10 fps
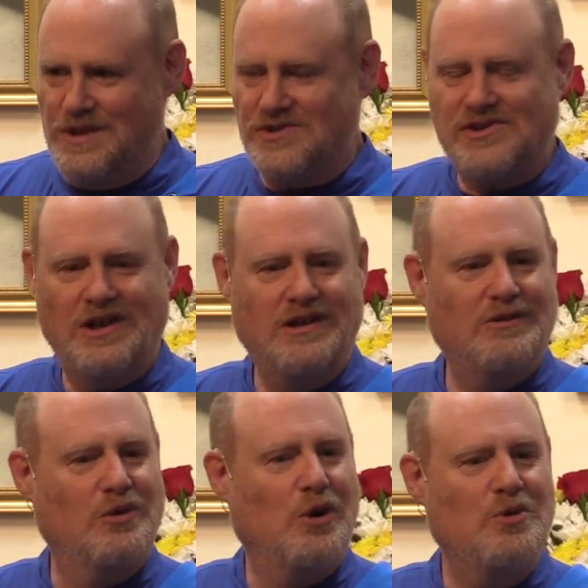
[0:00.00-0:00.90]
His
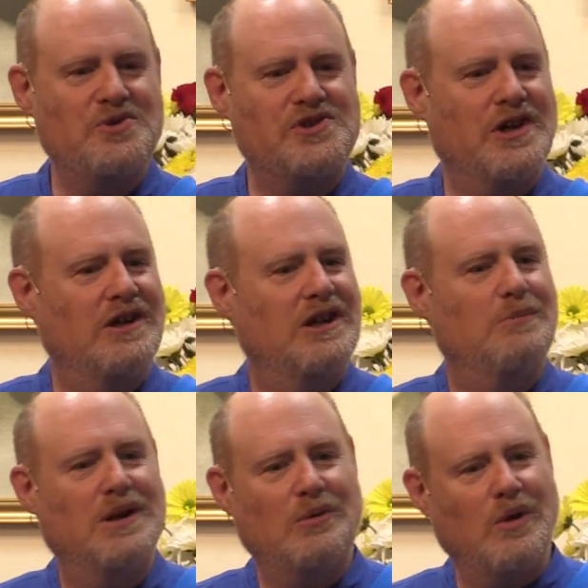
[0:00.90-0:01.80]
grown son had
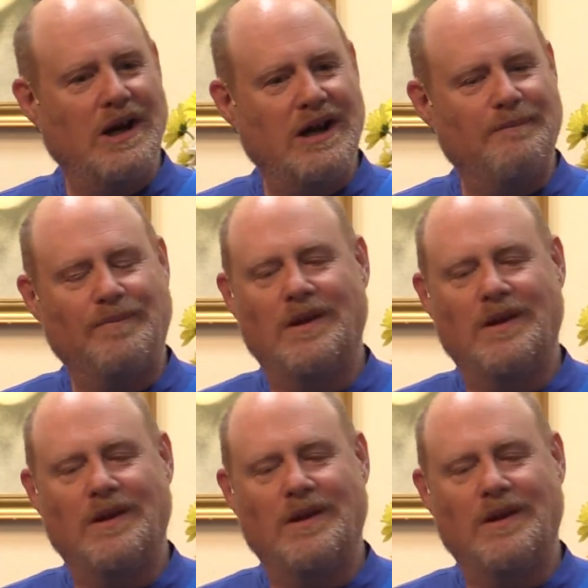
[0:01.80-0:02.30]
been away,